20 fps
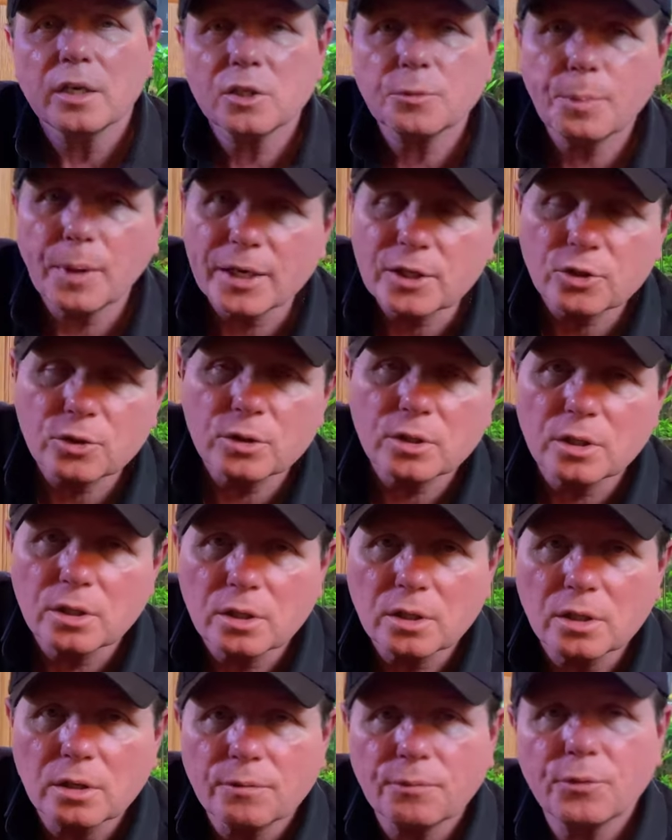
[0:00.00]

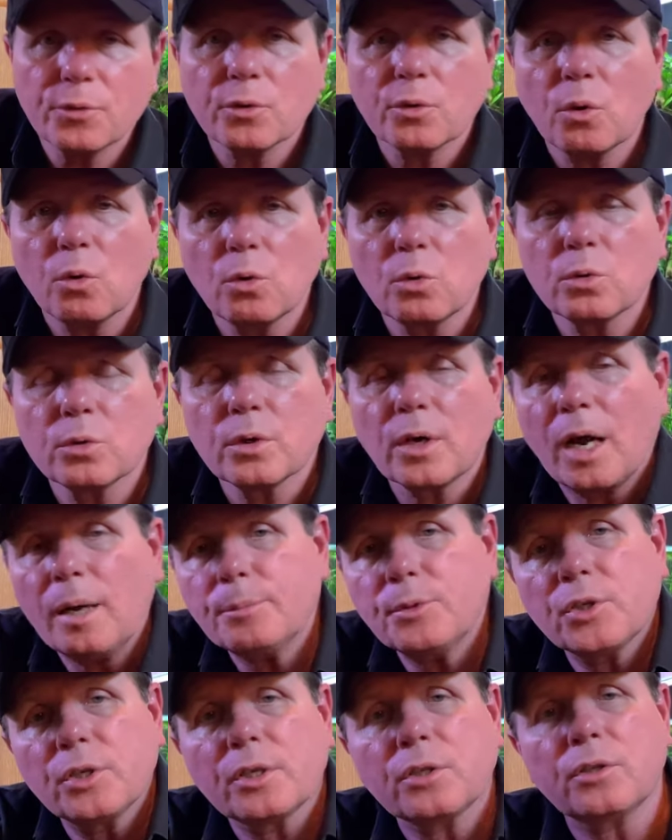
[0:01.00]
especially if you're older, I'm
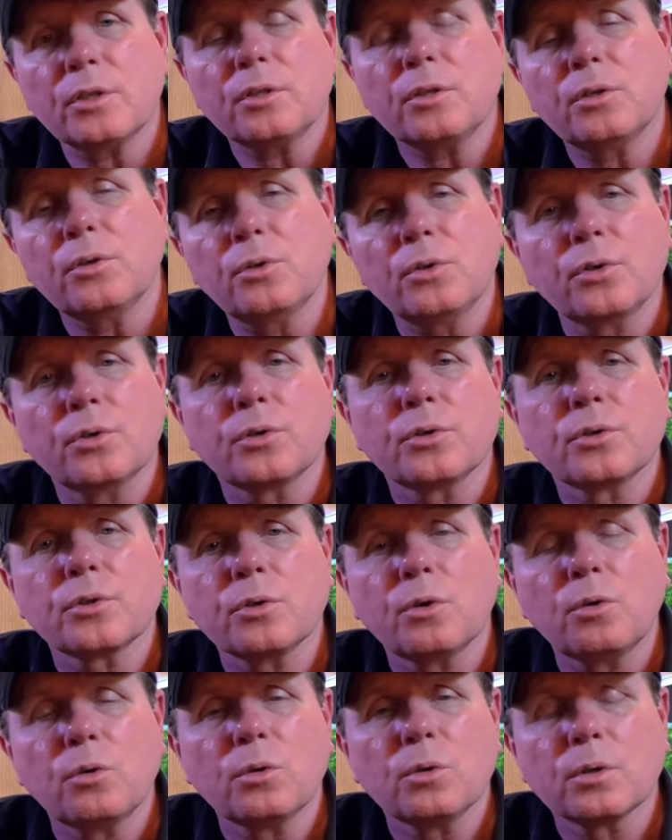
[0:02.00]
62 years
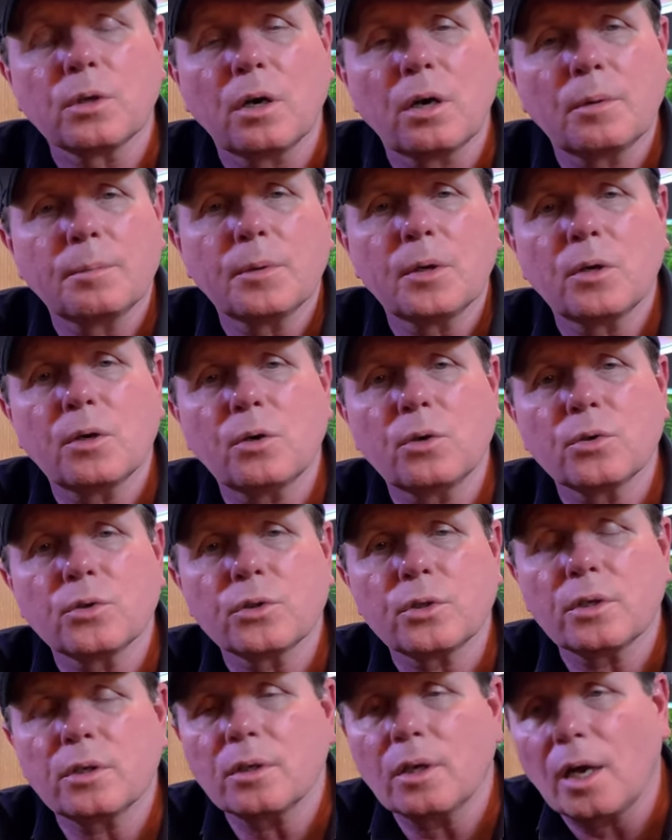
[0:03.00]
old almost,
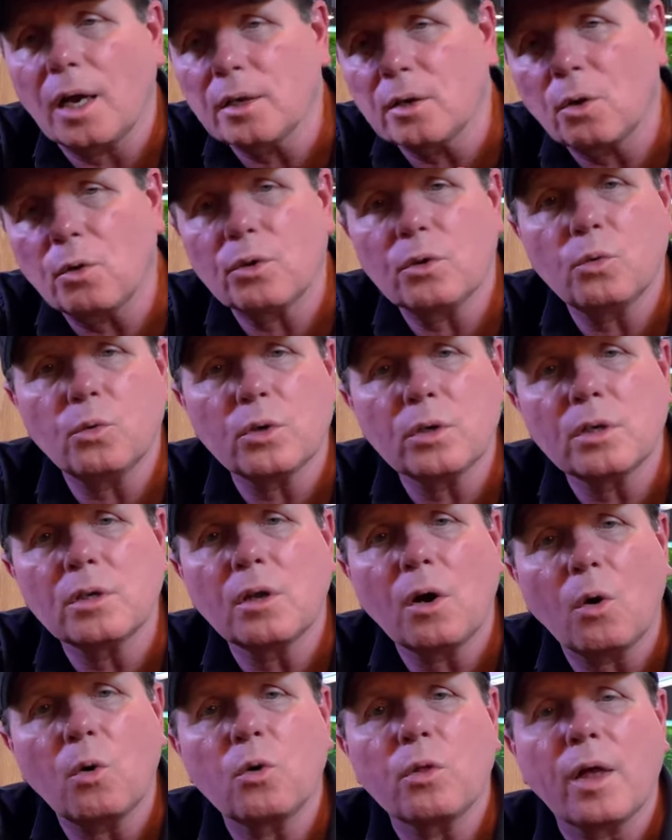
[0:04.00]
and I know you wouldn't
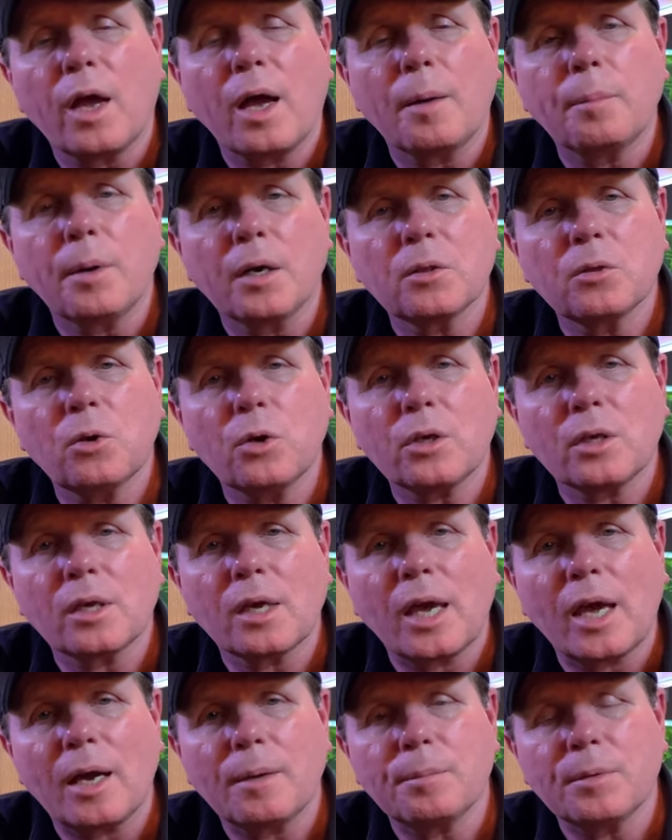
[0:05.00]
know that by
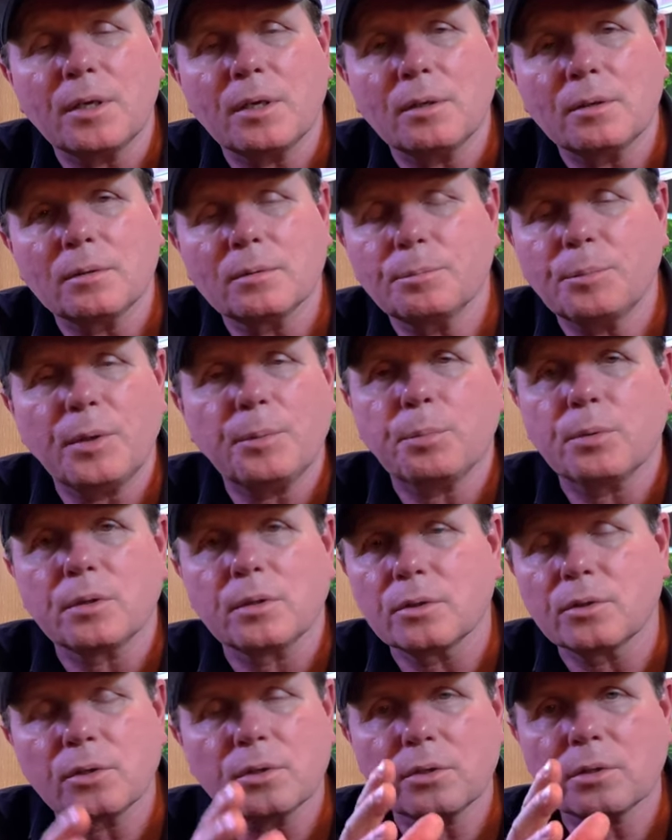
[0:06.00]
looking at me. People
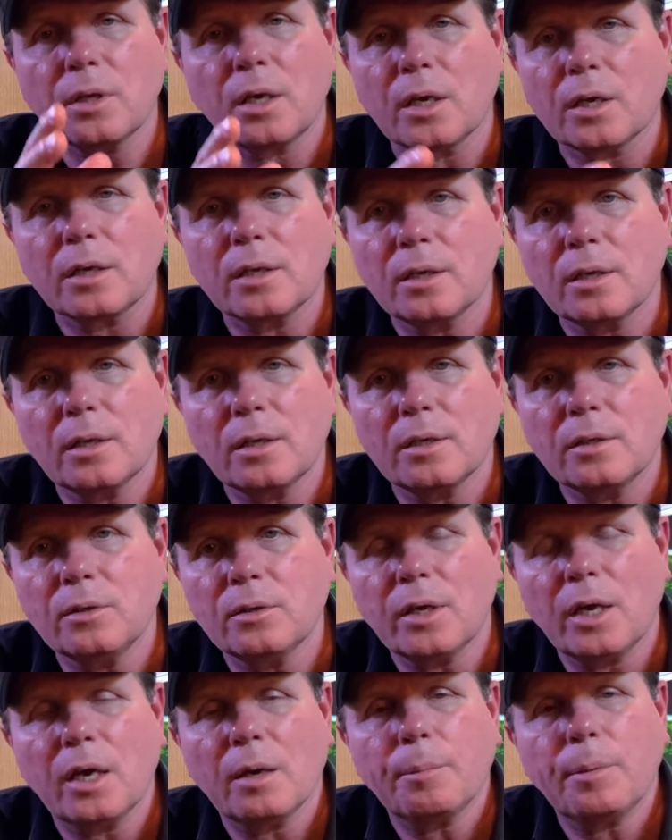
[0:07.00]
are just like, yeah, you
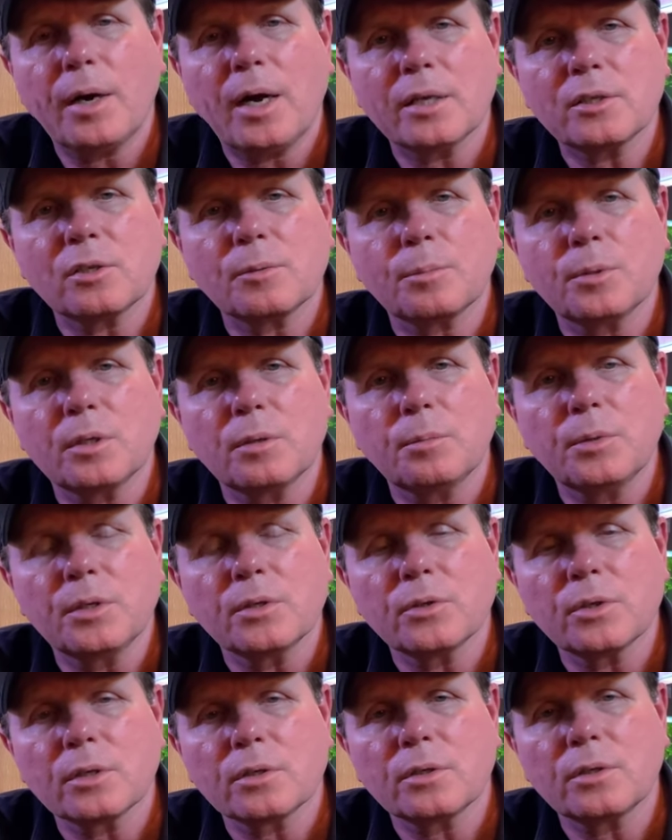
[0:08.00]
can't possibly be
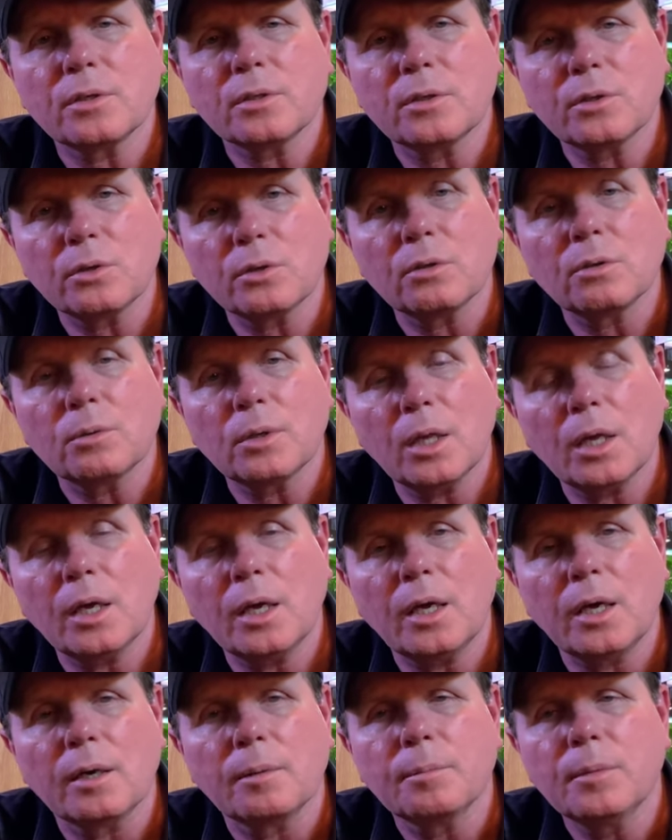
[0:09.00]
62. Well, I
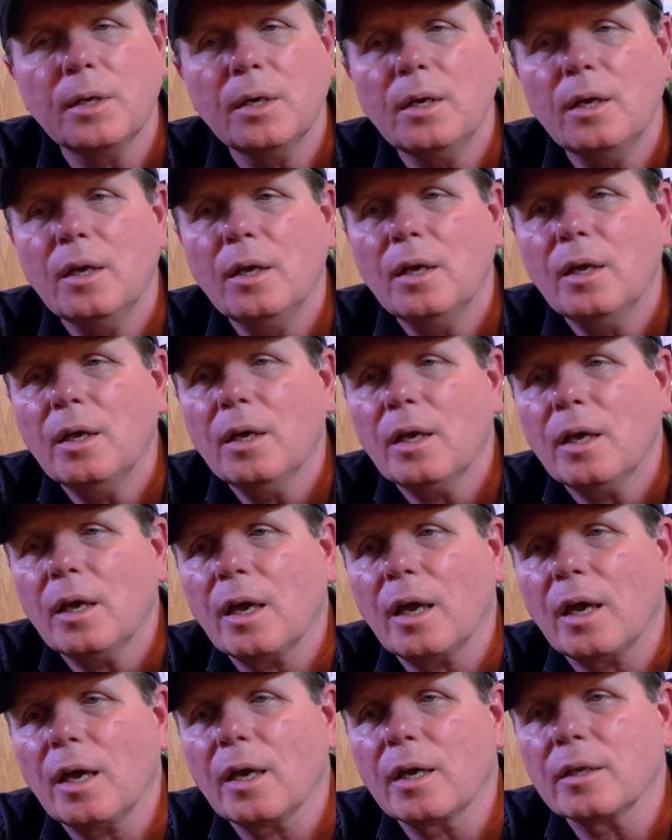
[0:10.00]
am.
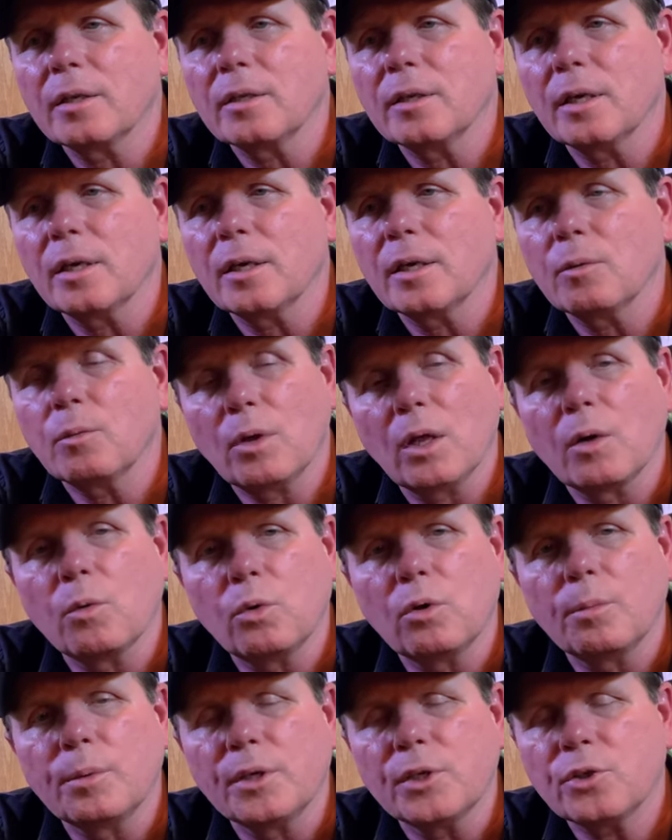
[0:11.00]
And, I
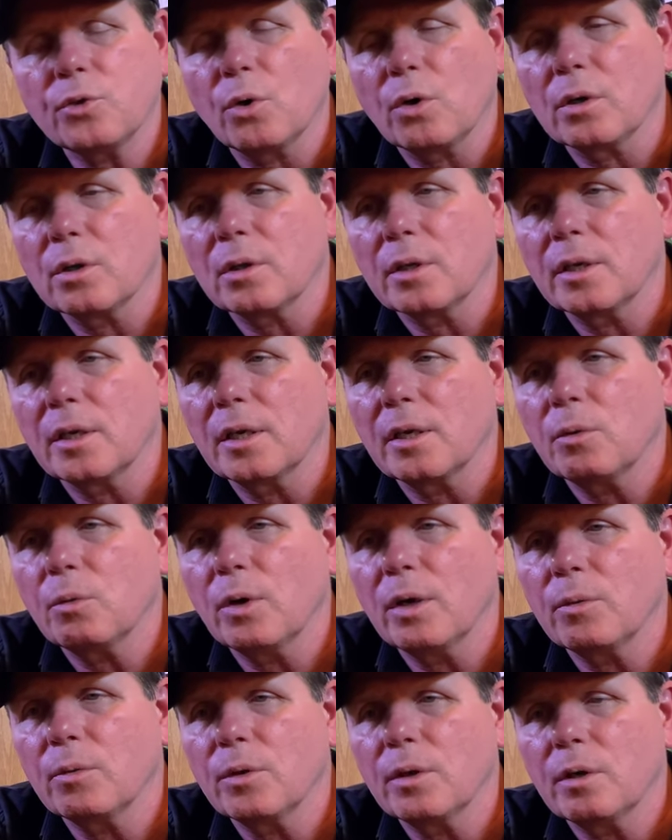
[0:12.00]
will be shortly
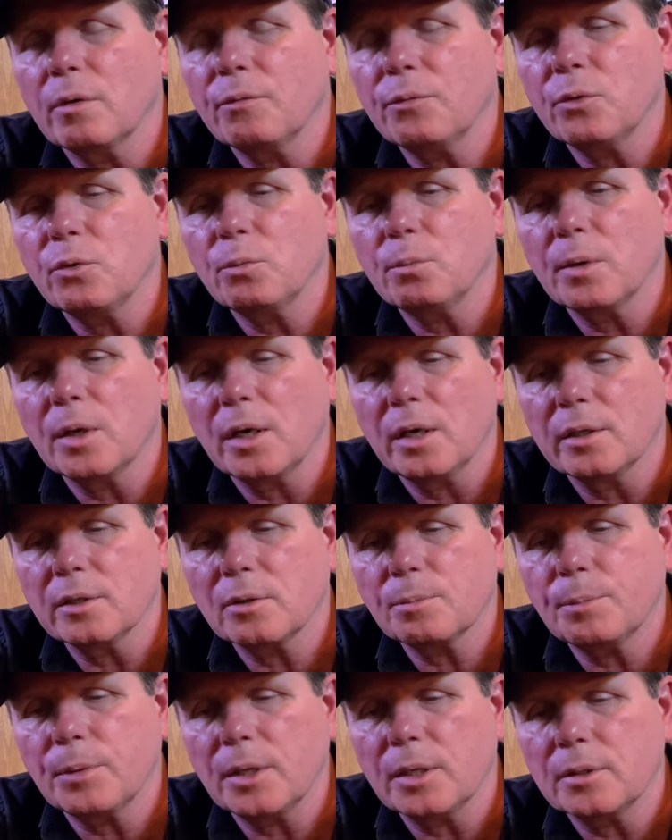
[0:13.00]
anyway, within a few months.
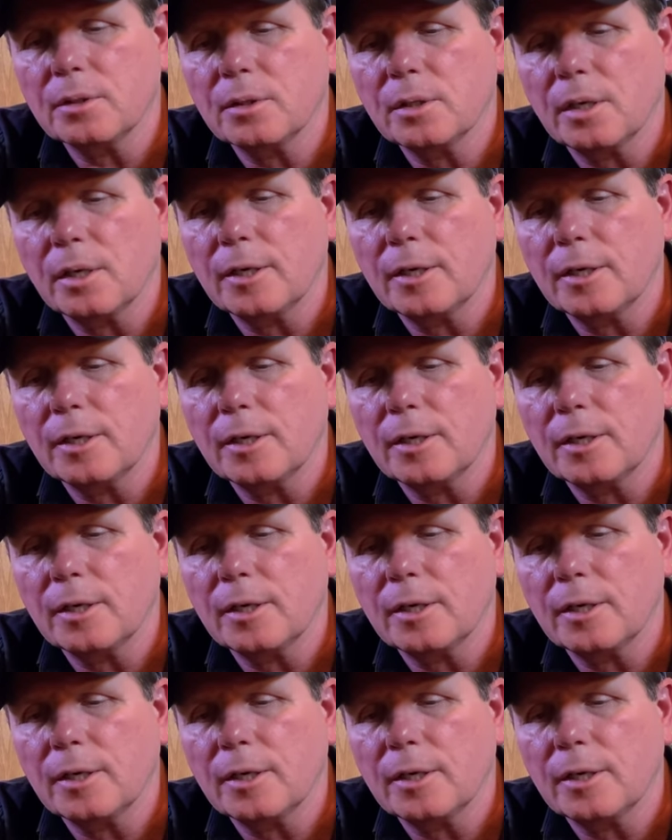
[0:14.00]
But,